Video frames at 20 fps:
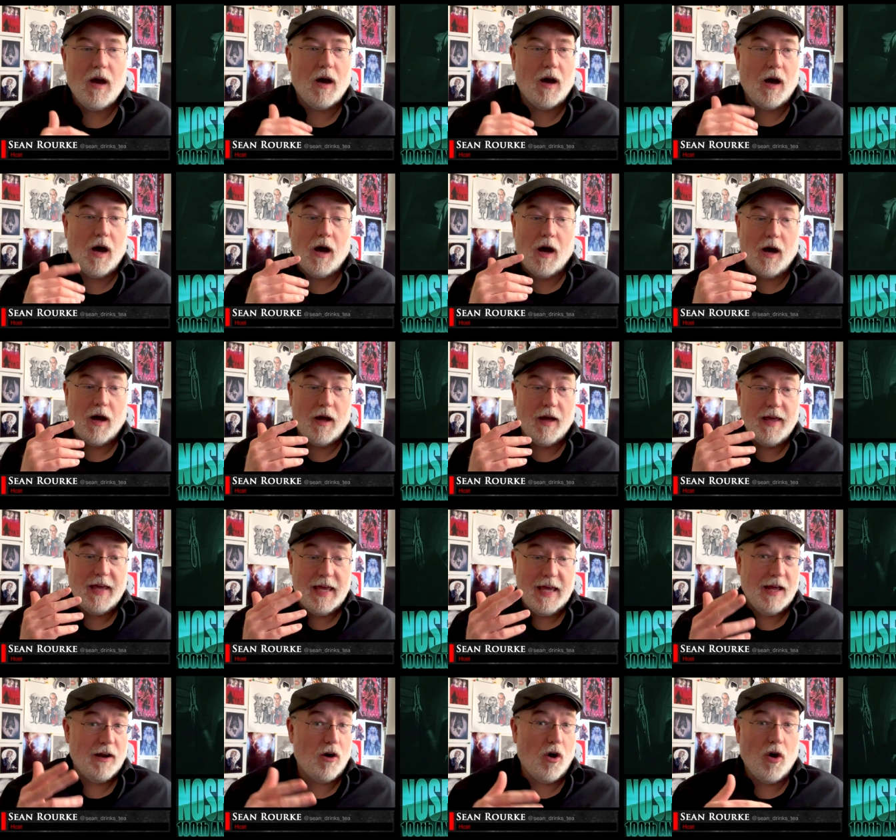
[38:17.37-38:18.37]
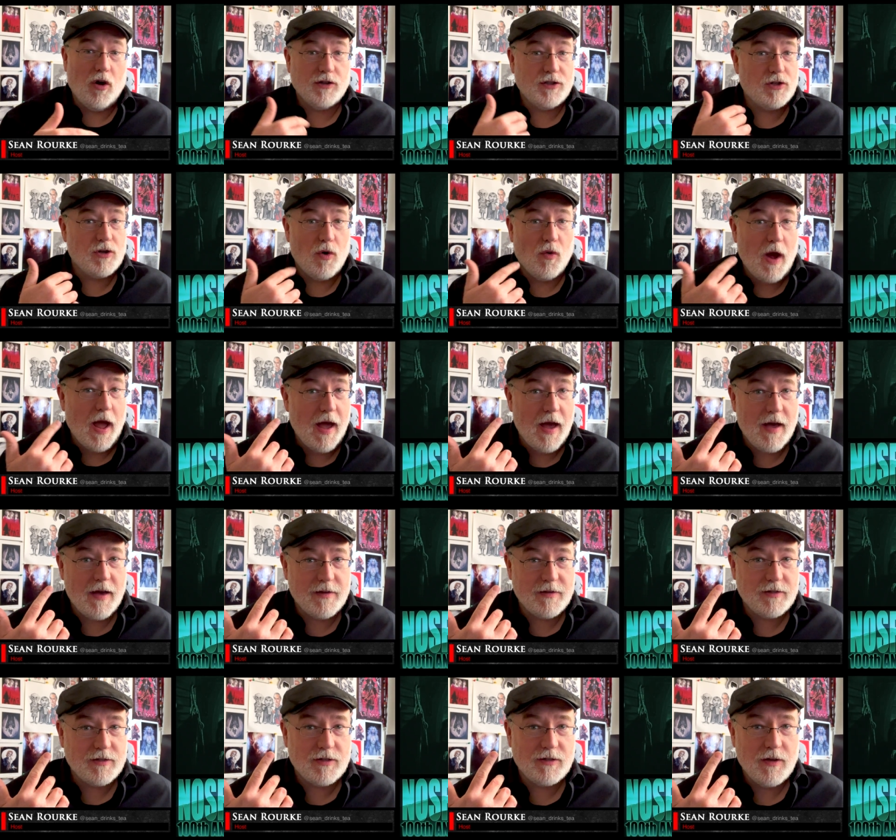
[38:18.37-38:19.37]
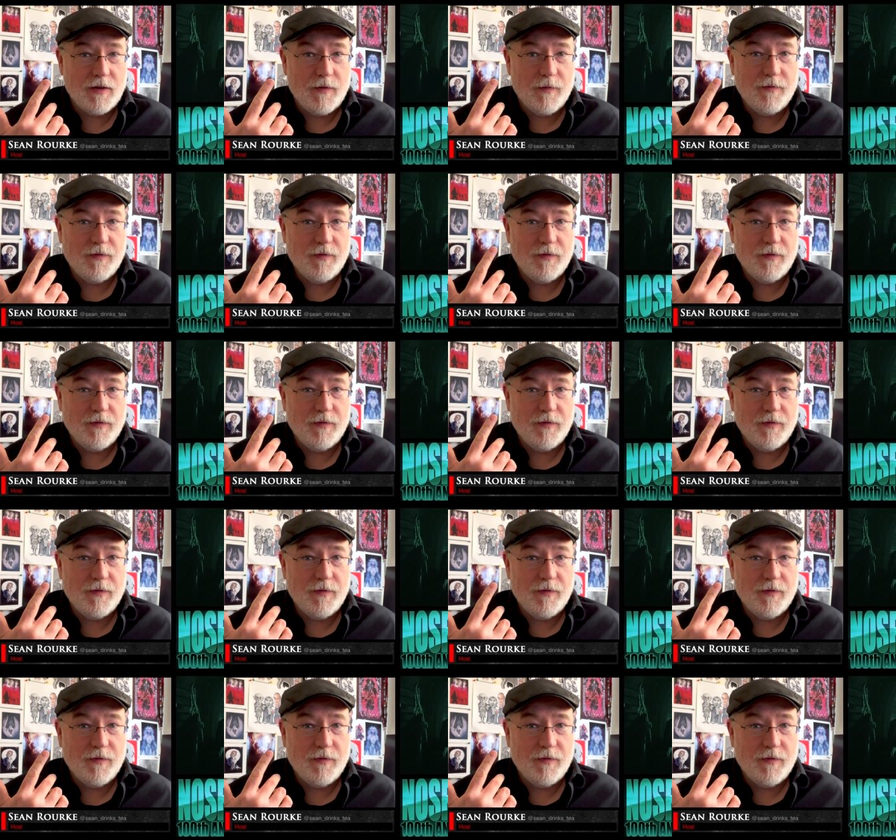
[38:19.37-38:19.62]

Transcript: Uh, it also has